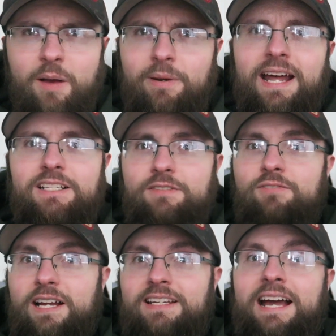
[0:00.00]
But as of
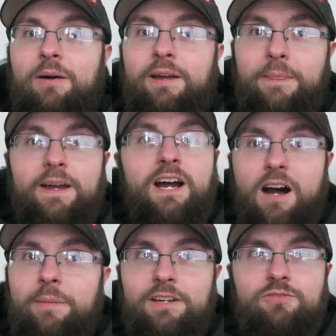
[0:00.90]
right now in the
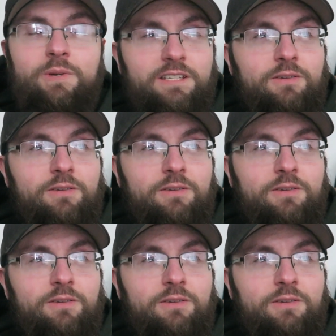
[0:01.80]
comics we